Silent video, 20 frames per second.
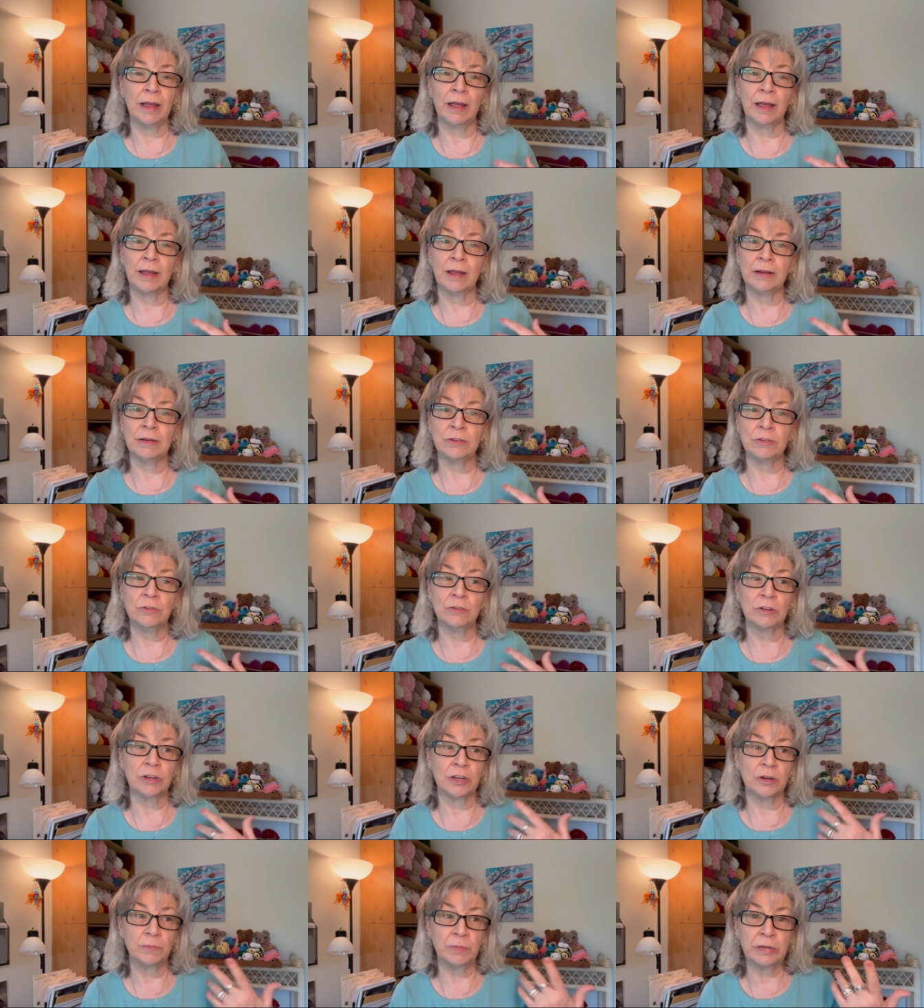and you
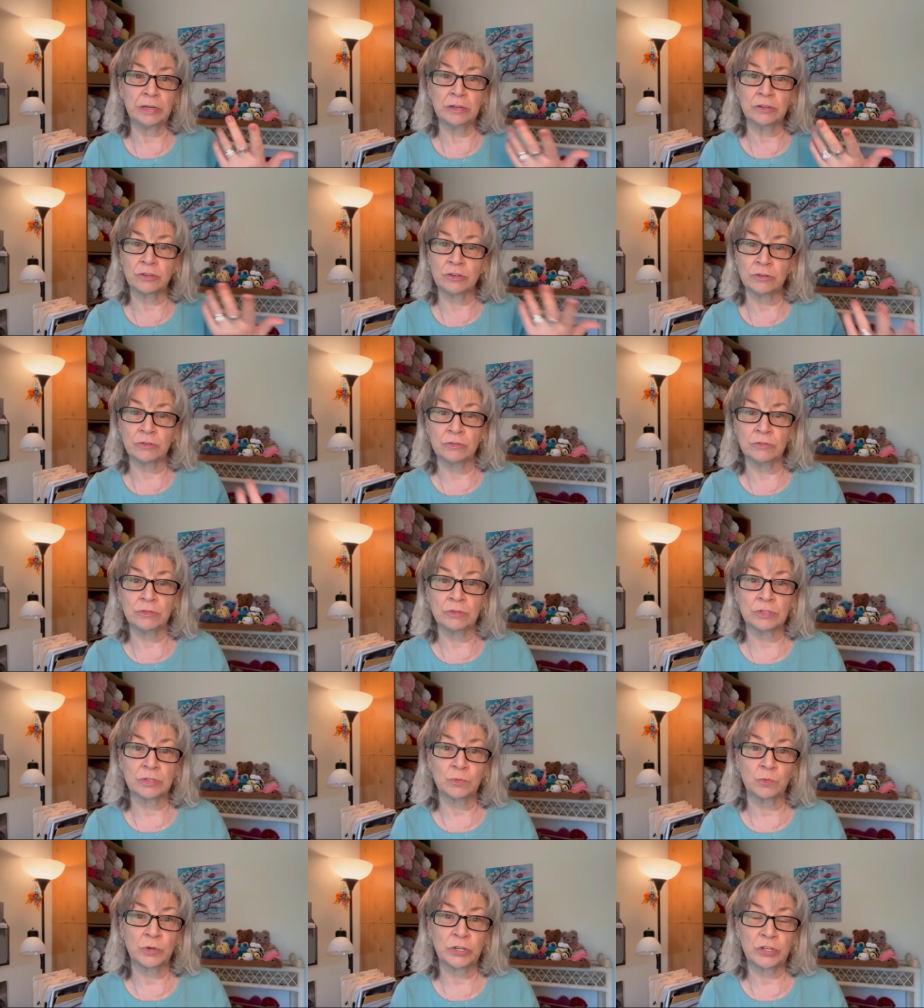can pick and
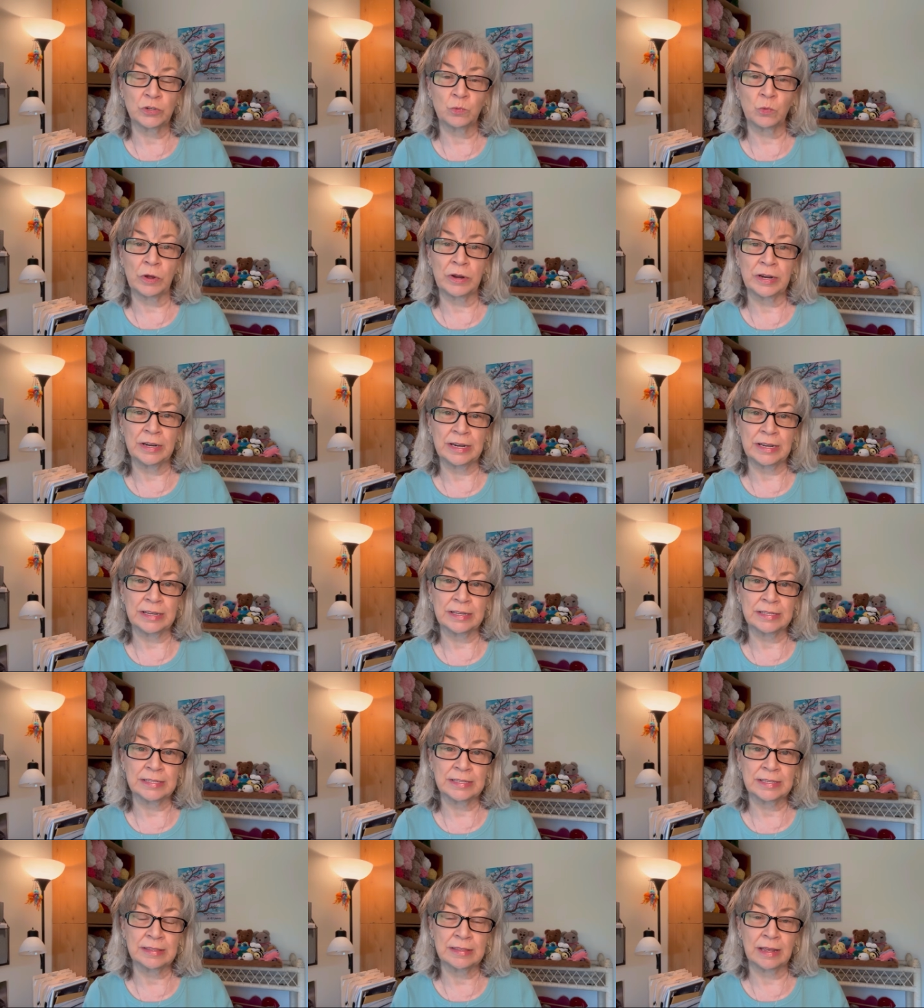choose which one it
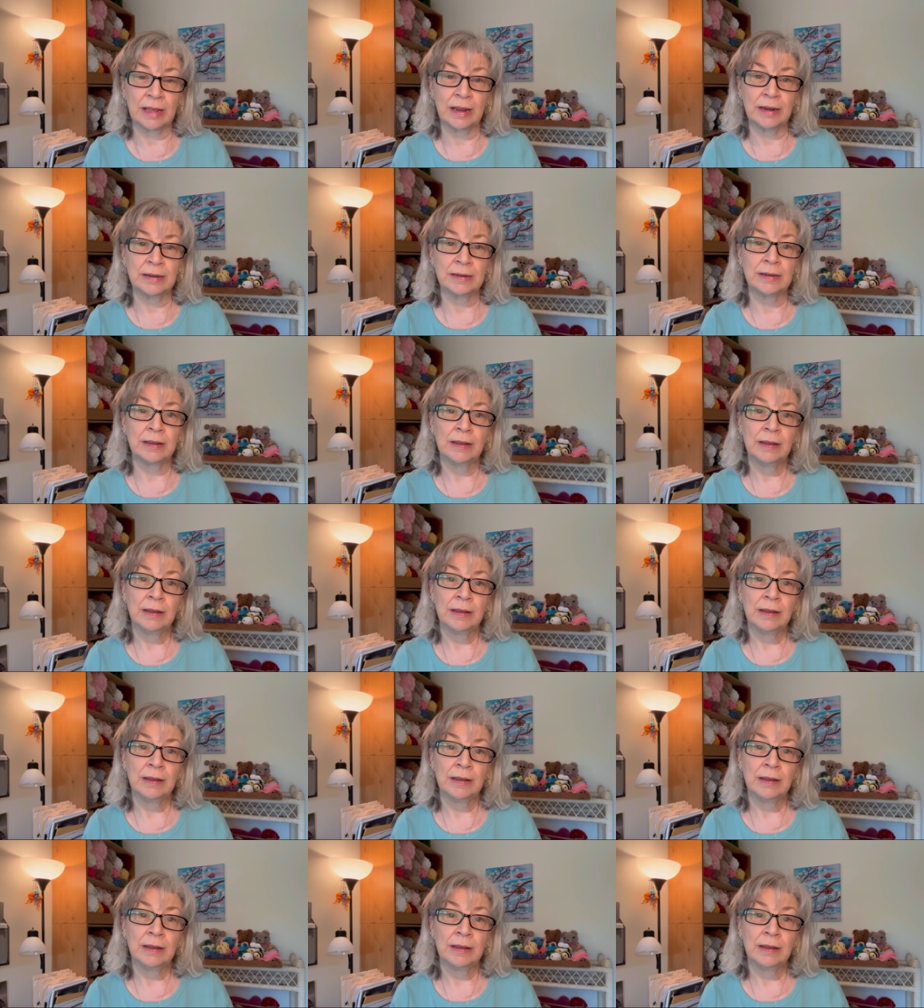is that